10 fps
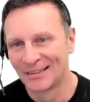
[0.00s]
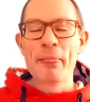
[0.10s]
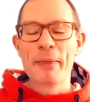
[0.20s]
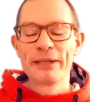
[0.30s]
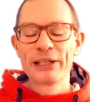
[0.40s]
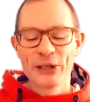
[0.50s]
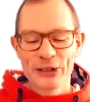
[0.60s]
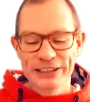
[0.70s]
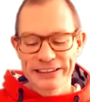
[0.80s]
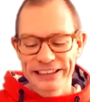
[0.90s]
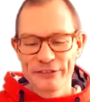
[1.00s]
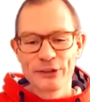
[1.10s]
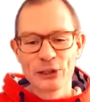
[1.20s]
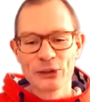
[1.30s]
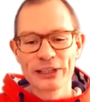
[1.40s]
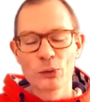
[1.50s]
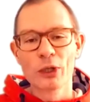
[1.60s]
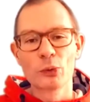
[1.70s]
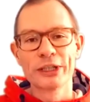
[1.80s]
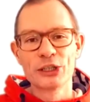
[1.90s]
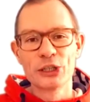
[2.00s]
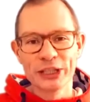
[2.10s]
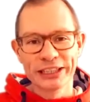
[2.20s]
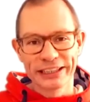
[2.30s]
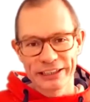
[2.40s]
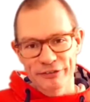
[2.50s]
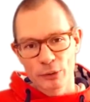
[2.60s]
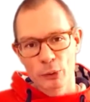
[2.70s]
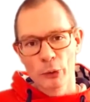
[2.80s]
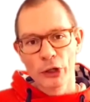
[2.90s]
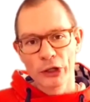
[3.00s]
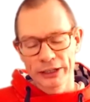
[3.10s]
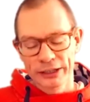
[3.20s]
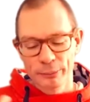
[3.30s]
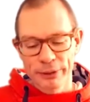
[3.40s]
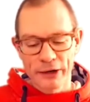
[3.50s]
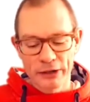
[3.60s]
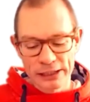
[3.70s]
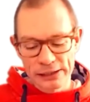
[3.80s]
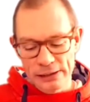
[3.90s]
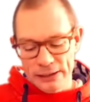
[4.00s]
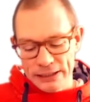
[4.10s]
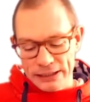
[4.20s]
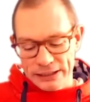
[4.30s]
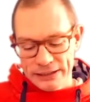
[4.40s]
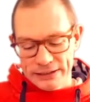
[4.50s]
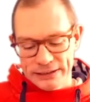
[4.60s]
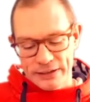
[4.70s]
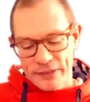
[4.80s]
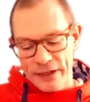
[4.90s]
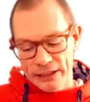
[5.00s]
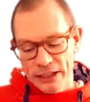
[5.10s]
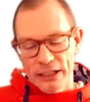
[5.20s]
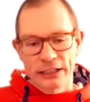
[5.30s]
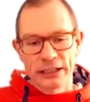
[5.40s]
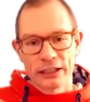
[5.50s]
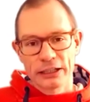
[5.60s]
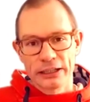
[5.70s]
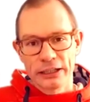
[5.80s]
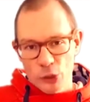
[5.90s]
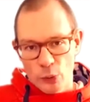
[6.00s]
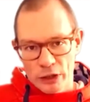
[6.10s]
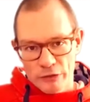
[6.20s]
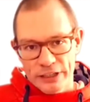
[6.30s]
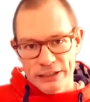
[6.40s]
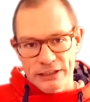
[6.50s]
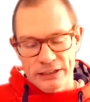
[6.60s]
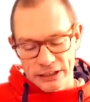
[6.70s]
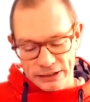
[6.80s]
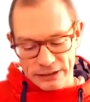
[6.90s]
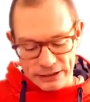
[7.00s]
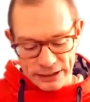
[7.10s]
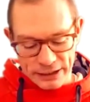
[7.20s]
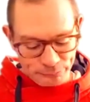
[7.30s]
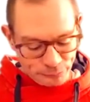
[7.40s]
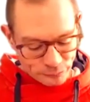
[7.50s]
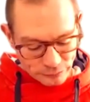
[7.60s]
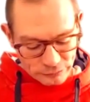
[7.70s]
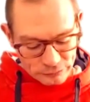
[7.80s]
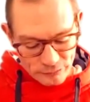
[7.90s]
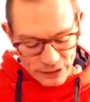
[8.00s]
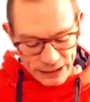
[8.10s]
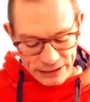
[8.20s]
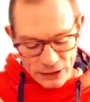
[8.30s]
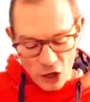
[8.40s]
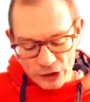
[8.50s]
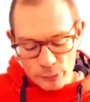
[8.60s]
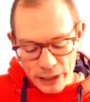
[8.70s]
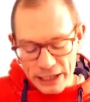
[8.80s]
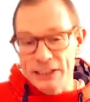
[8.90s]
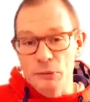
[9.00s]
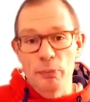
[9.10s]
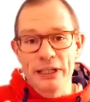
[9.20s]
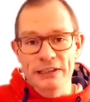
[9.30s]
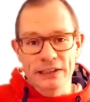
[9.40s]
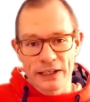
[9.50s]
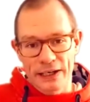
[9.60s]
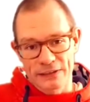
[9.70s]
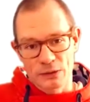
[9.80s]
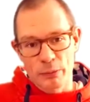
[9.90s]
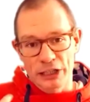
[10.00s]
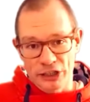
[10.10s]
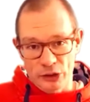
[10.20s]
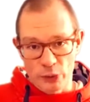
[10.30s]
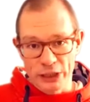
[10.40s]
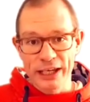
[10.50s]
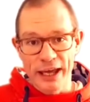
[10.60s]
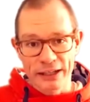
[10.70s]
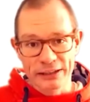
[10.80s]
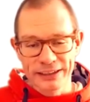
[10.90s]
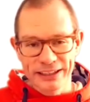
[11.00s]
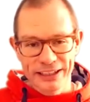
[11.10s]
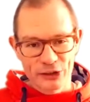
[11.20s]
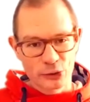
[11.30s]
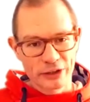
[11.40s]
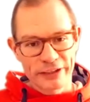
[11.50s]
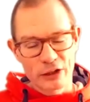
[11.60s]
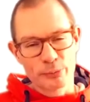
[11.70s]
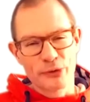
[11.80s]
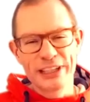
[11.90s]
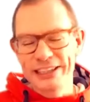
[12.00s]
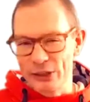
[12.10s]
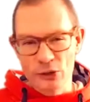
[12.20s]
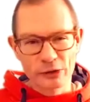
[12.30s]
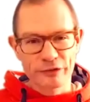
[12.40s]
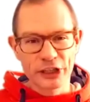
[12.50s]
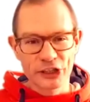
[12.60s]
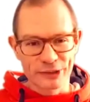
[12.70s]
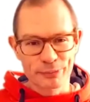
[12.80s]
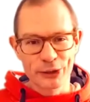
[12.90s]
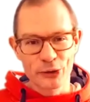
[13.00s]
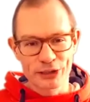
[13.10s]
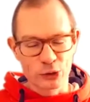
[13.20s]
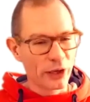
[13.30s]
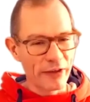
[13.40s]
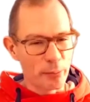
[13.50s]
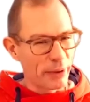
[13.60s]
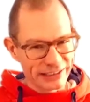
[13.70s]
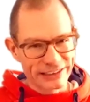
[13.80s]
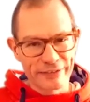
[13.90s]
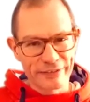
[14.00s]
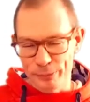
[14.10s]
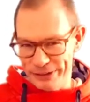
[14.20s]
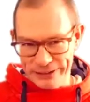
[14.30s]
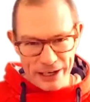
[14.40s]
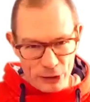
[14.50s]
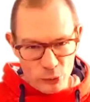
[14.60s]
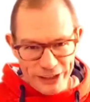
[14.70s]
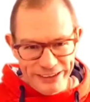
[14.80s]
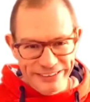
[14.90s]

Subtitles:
Because if you look at what we're doing, if we're working in parallel, is that each one of us is occupied, is busy as much as we can to develop really cool features because we're the best developers, aren't we?